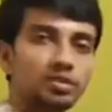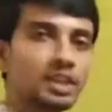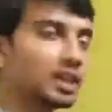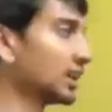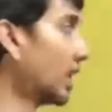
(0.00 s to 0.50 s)

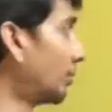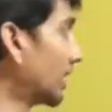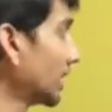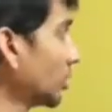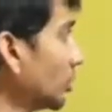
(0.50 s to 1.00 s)
see
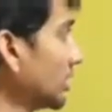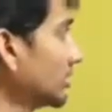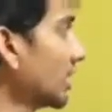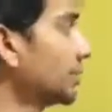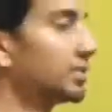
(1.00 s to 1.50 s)
gamma 2
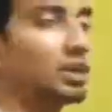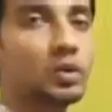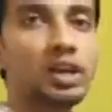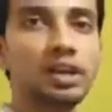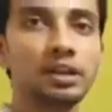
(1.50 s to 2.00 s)
is
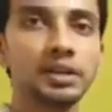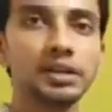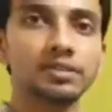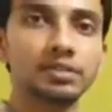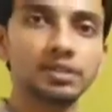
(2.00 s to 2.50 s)
absolutely
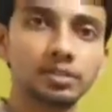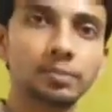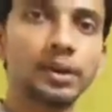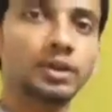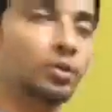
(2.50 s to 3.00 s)
continuous with
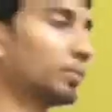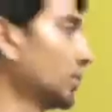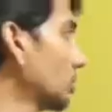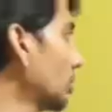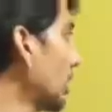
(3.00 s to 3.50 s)
respect to
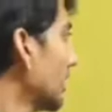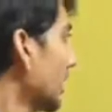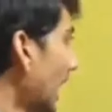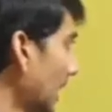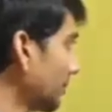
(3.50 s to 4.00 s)
mu,
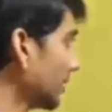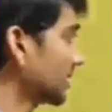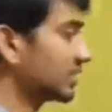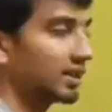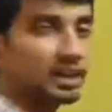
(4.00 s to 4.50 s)
I am
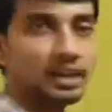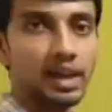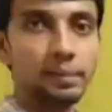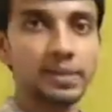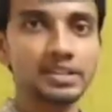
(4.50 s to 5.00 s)

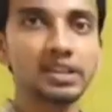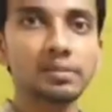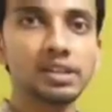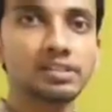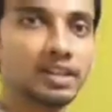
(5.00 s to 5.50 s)
considering a
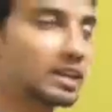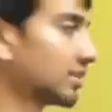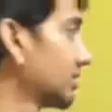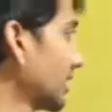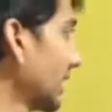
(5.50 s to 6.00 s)
measurable
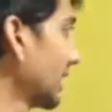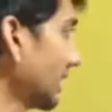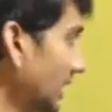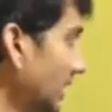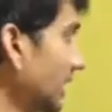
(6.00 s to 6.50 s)
set, say
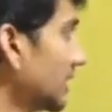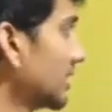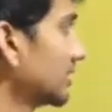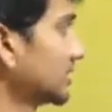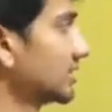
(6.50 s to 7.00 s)
E,
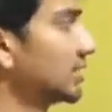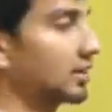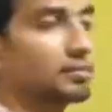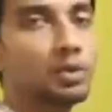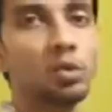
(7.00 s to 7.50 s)
such
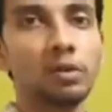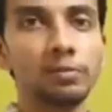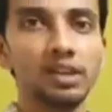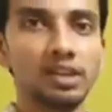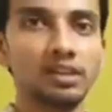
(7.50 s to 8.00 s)
that mu
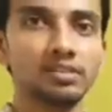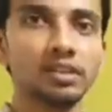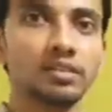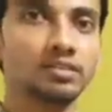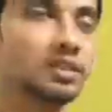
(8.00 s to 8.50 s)
of E is
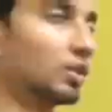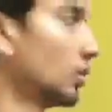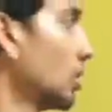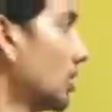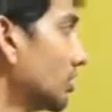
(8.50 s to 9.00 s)

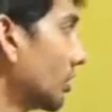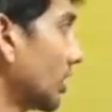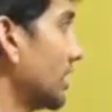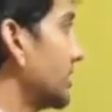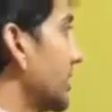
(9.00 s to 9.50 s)
0.
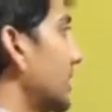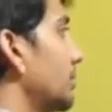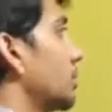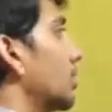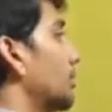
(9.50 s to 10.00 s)
So
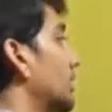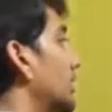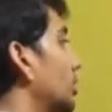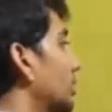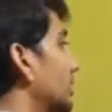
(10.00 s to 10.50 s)
considering mu of
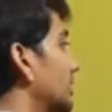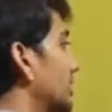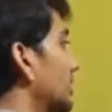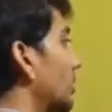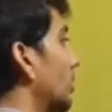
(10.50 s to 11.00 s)
E to be
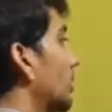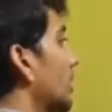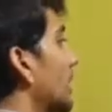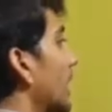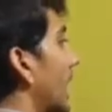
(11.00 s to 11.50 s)
0
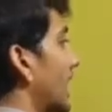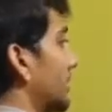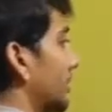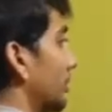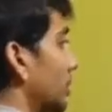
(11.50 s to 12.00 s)

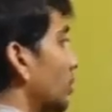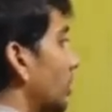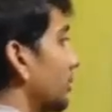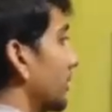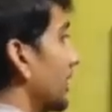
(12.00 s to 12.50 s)
and mu
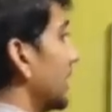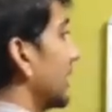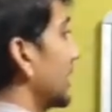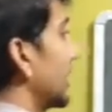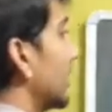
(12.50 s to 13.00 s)
of
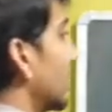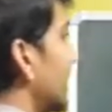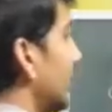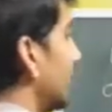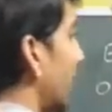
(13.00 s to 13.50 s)
E,
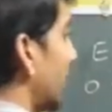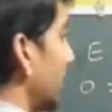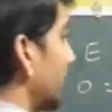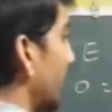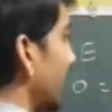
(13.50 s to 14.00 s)
clearly we
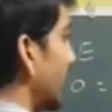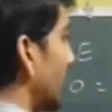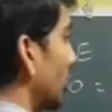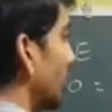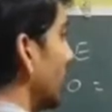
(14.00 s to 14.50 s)
have defined
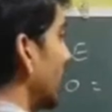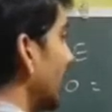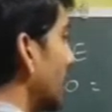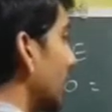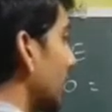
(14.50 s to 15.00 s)
it to
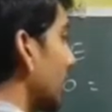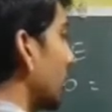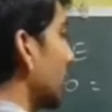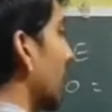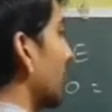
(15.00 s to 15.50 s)
be
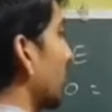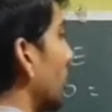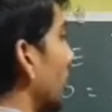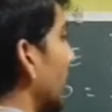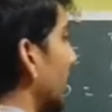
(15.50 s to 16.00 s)
integral of f
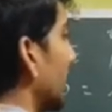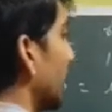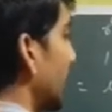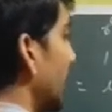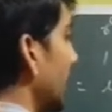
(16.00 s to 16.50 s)
over
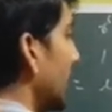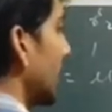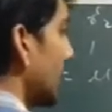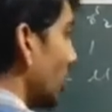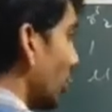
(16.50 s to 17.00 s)
E
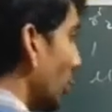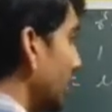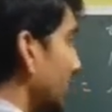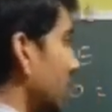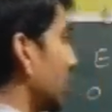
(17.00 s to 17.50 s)

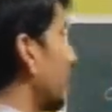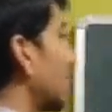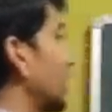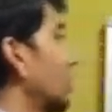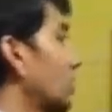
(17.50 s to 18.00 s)
with
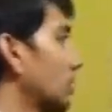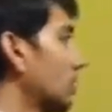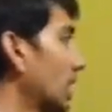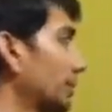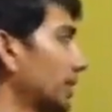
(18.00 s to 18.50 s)
respect to
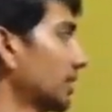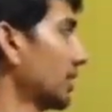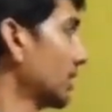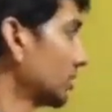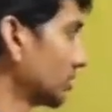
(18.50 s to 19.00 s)
lambda.
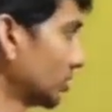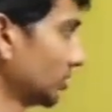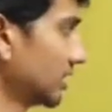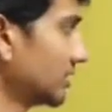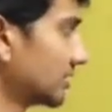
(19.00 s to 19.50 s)

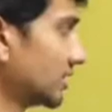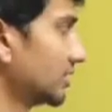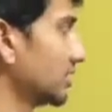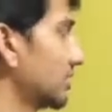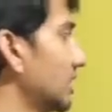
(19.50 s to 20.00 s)
So since
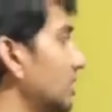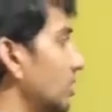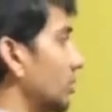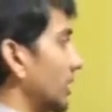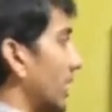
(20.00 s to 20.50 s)
this is
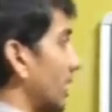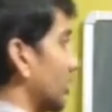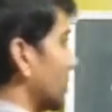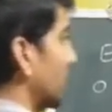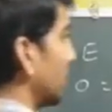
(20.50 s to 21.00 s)
0, we
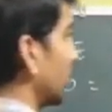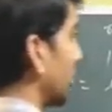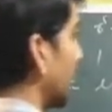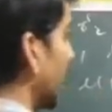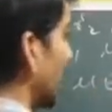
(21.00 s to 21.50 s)
have this
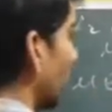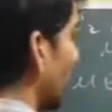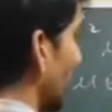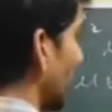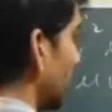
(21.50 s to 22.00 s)
to be
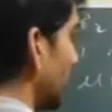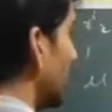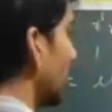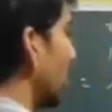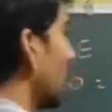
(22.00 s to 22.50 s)
equal to
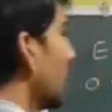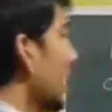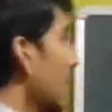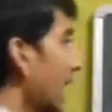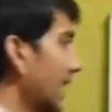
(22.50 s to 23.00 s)
0,
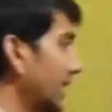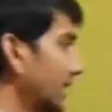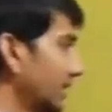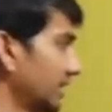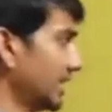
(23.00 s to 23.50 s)

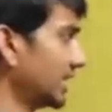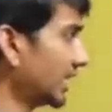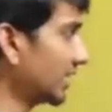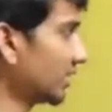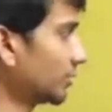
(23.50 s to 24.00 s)
and
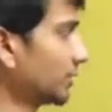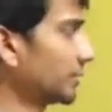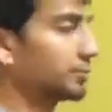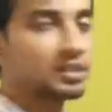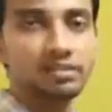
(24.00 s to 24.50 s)
integral
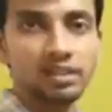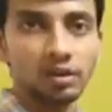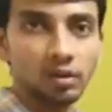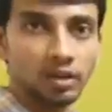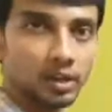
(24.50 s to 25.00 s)
of f is
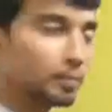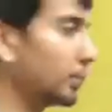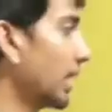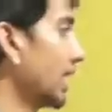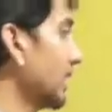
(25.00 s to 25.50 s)
0
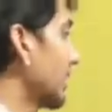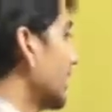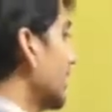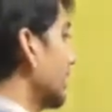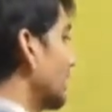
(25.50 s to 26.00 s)
imply
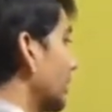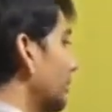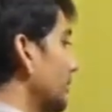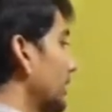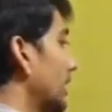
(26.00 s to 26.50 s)

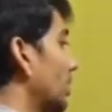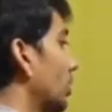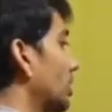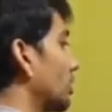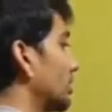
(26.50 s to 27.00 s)
f
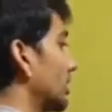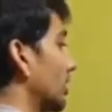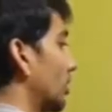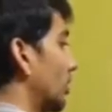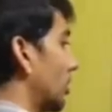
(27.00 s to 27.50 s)
equal to
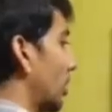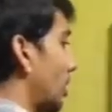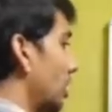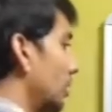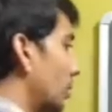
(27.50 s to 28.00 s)
0
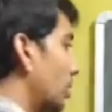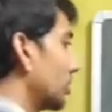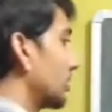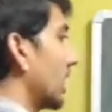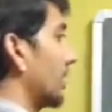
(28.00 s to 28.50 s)

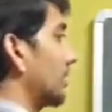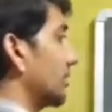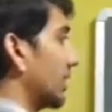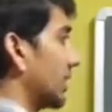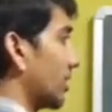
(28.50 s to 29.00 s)
almost
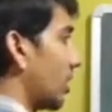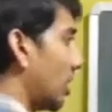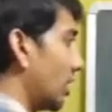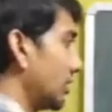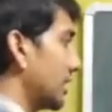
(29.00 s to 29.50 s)
everywhere
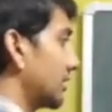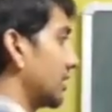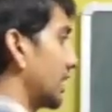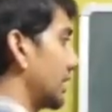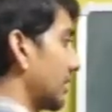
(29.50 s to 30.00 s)
on the
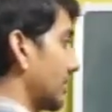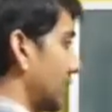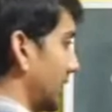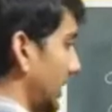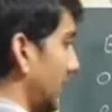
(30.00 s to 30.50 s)
set
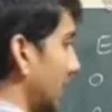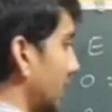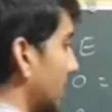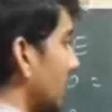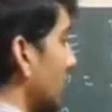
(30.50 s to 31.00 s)

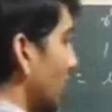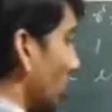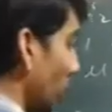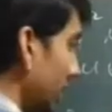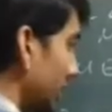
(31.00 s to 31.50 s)
E
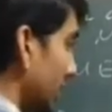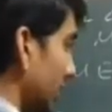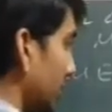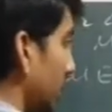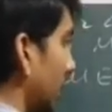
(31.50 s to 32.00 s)
with
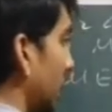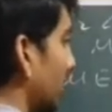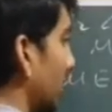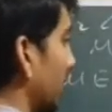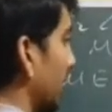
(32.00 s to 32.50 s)
respect
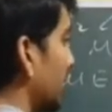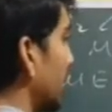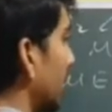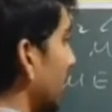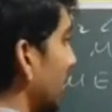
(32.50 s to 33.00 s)
to the
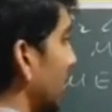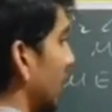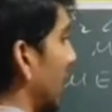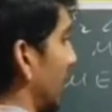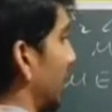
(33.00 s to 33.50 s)
measure
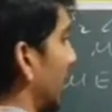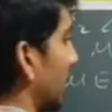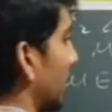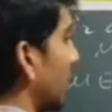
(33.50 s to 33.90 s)
lambda.